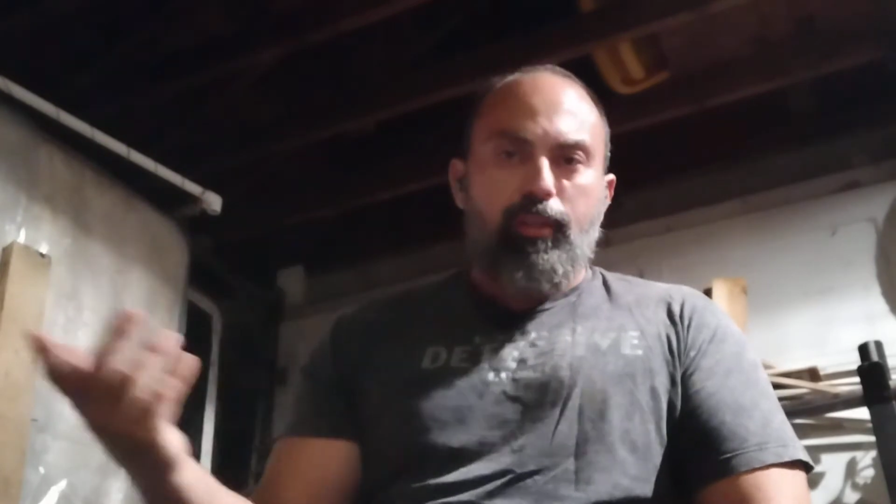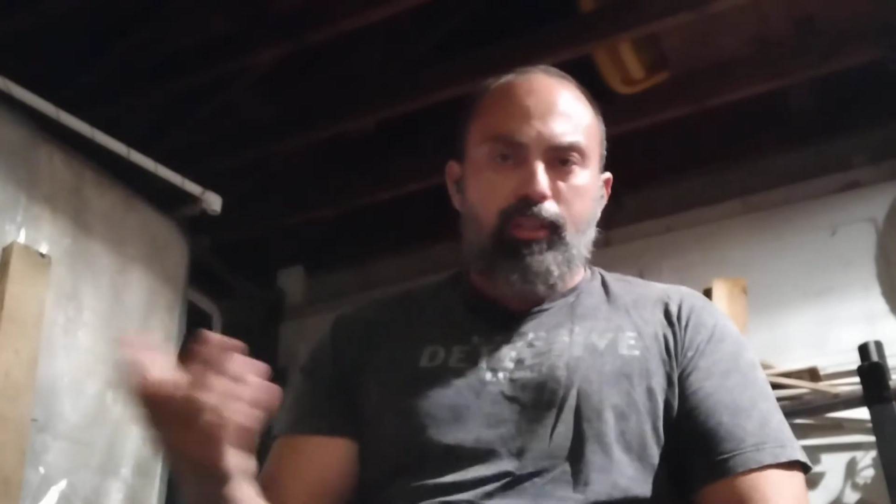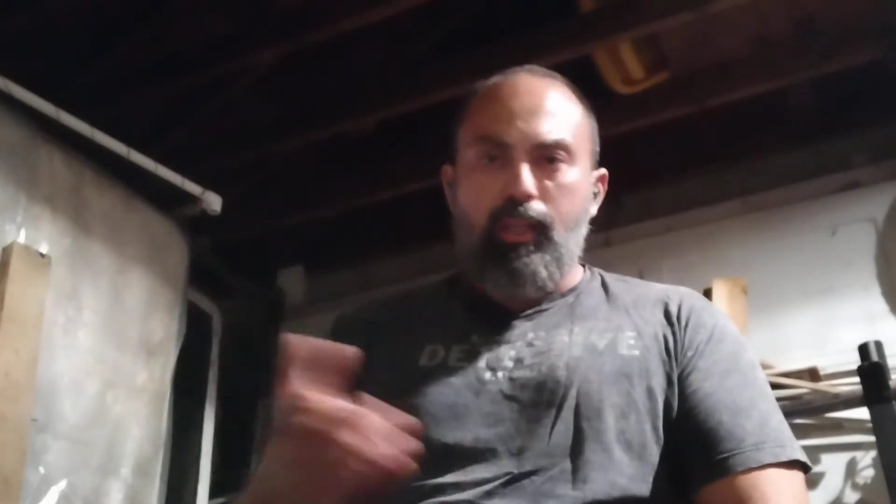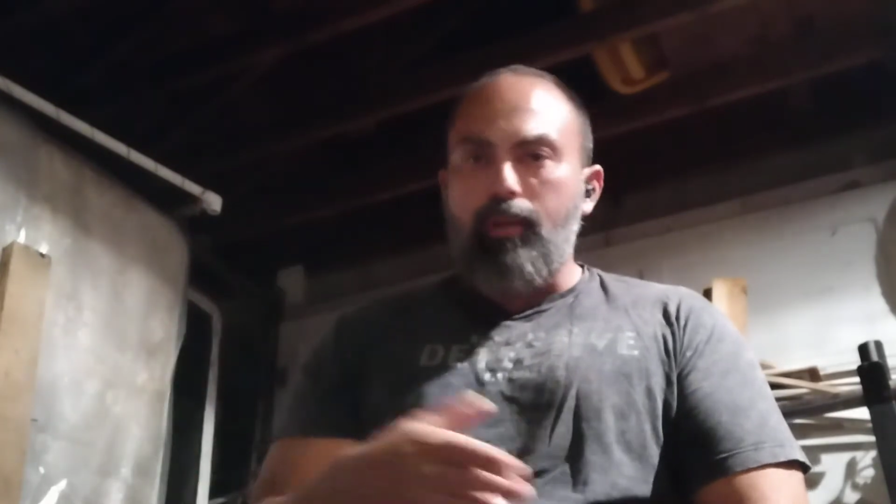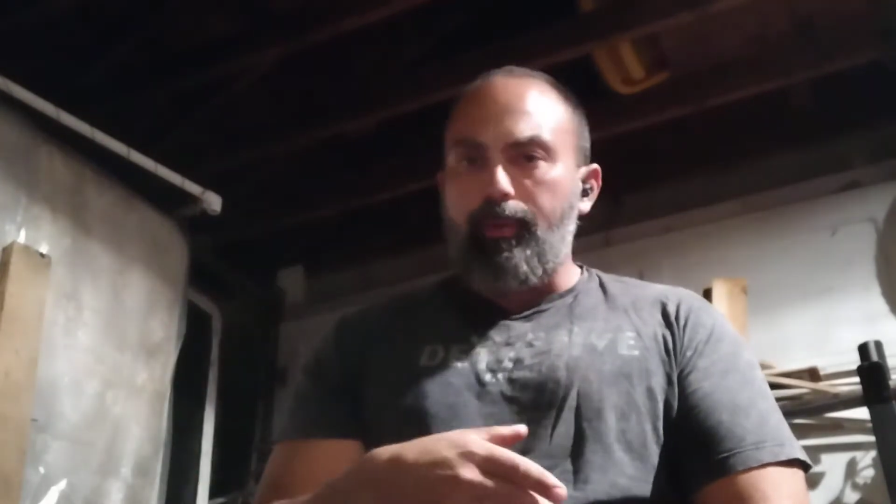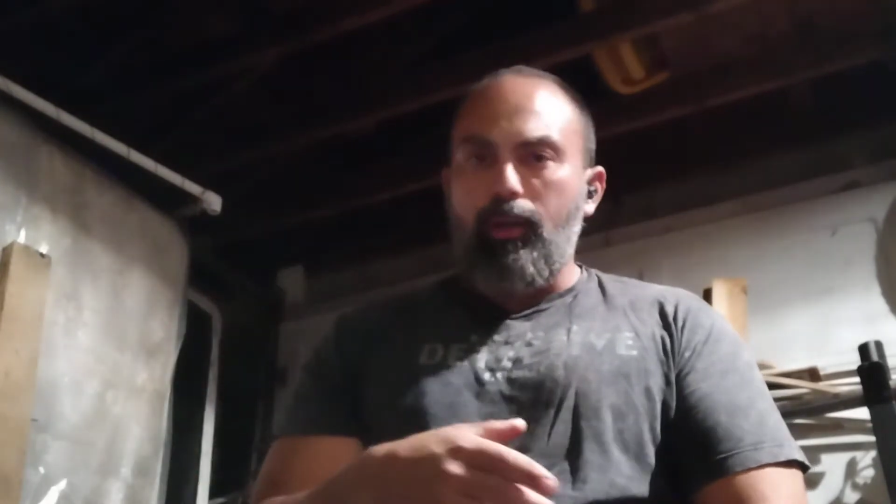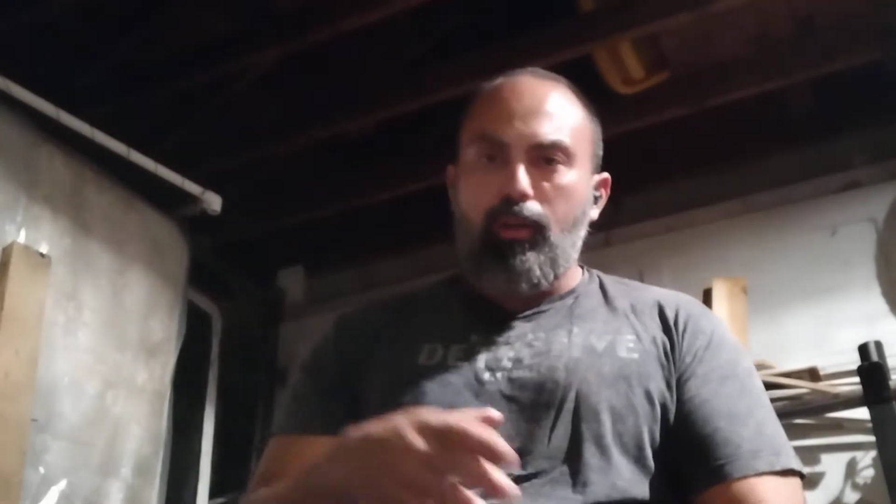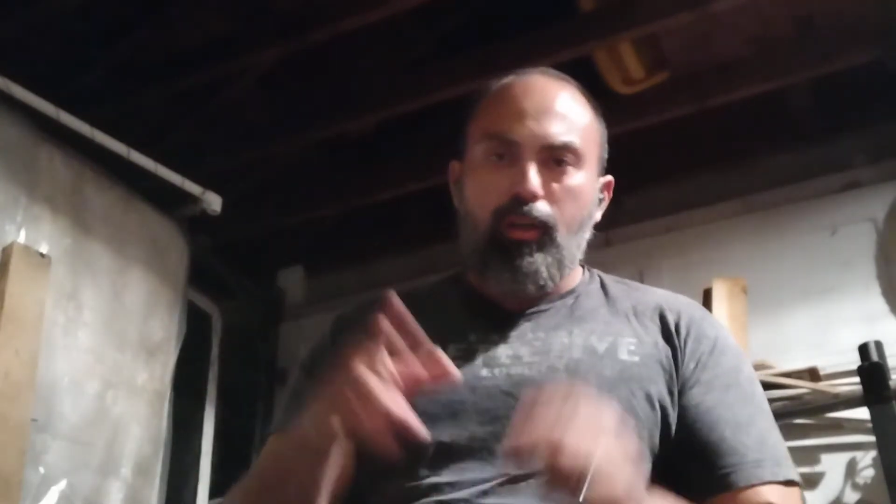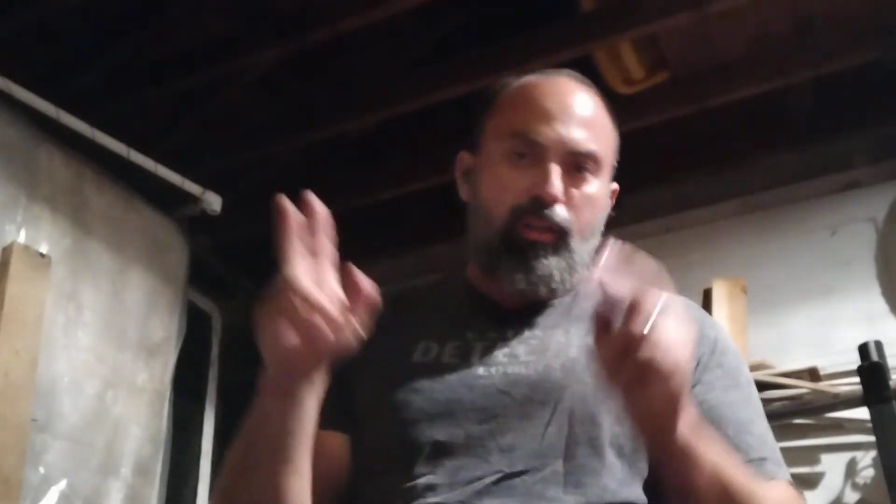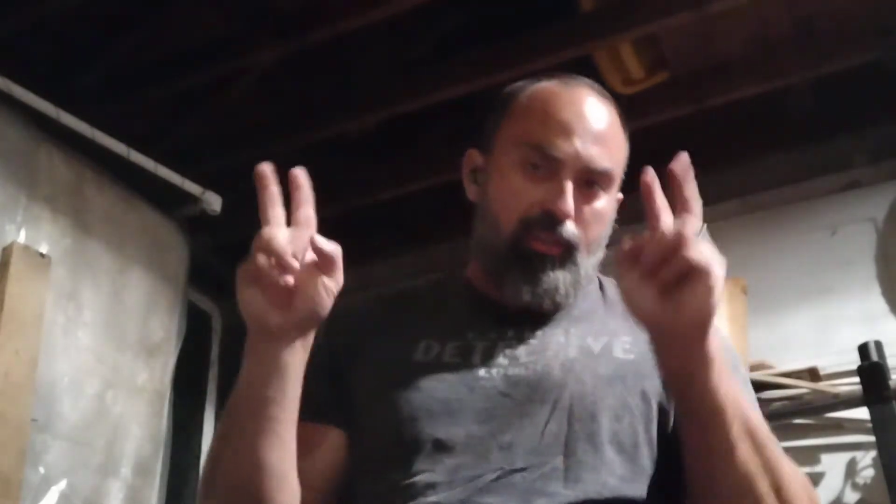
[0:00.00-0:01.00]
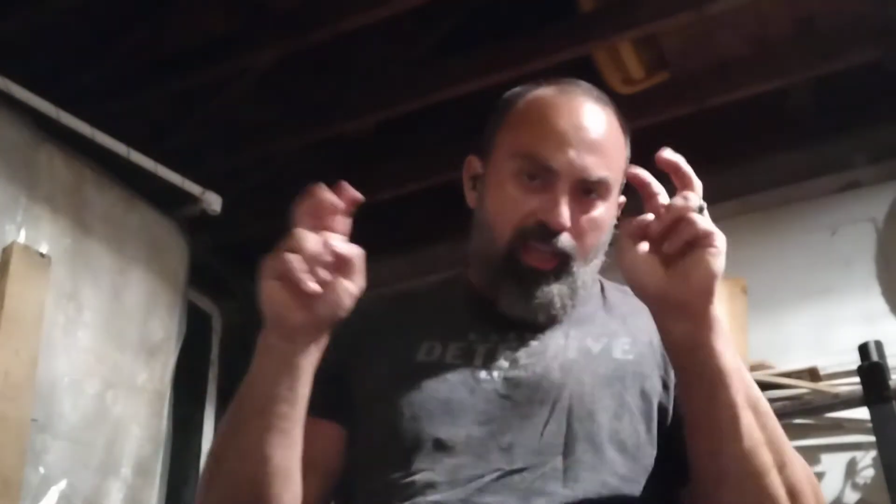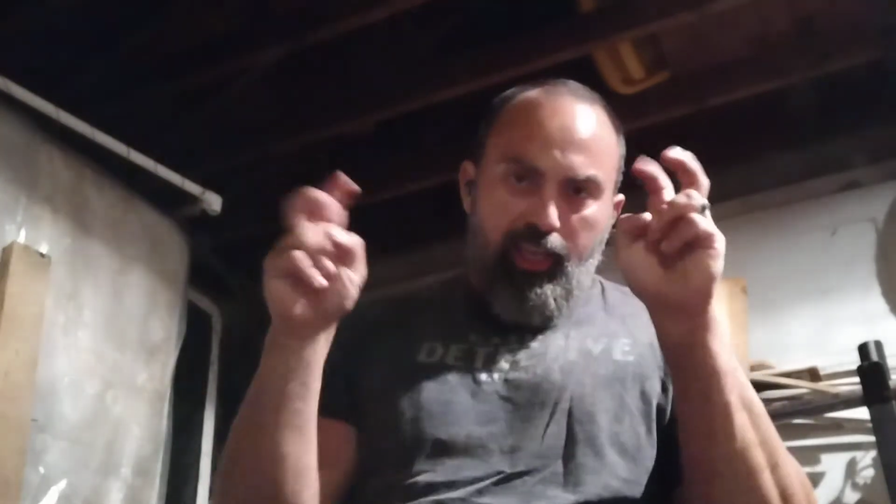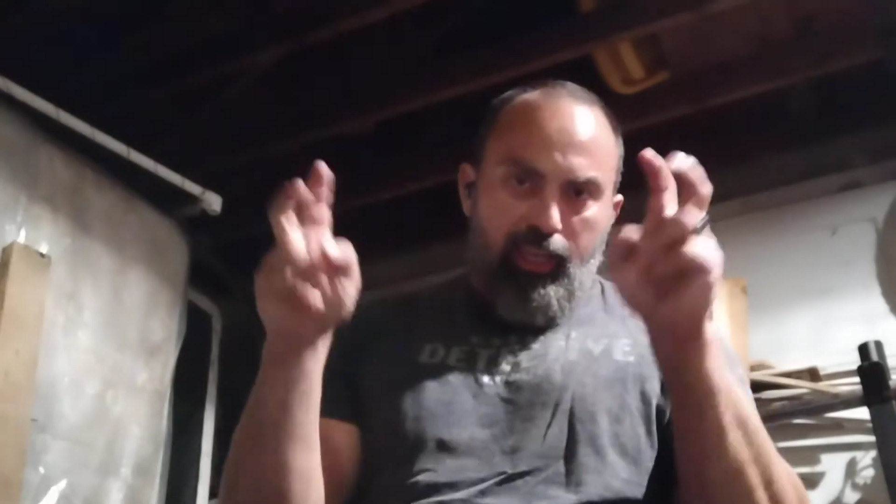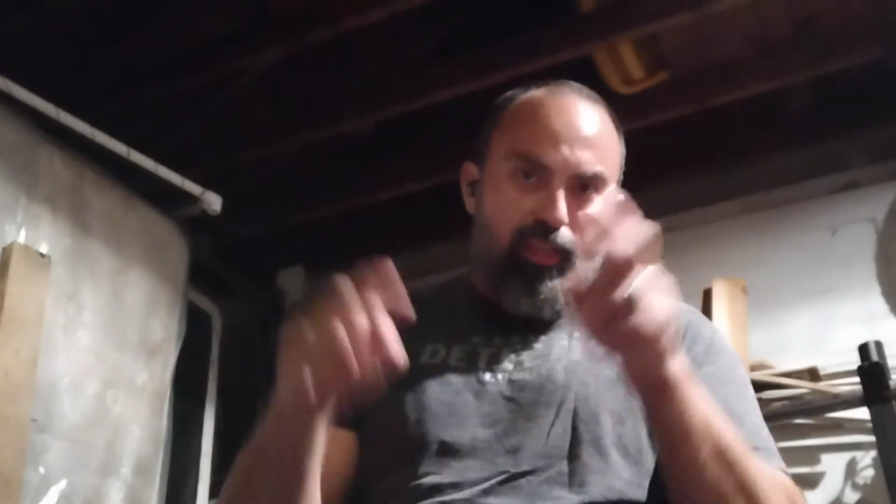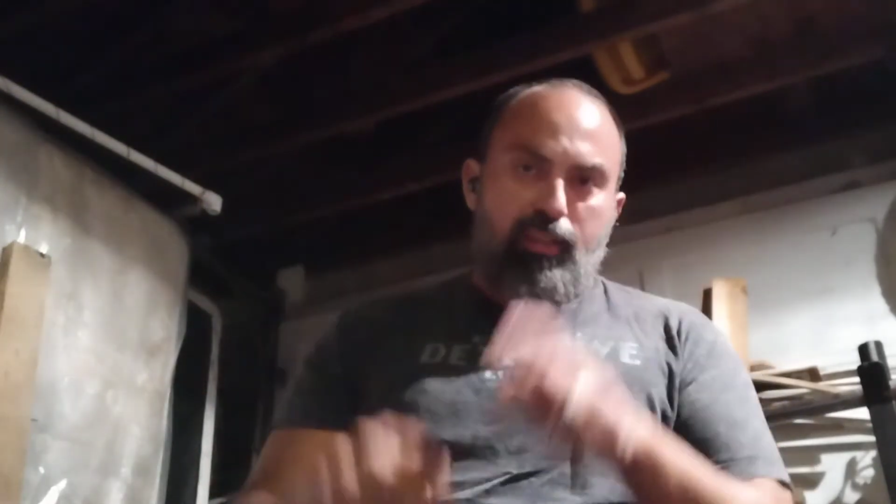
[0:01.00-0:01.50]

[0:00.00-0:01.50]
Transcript: It's not about a diet.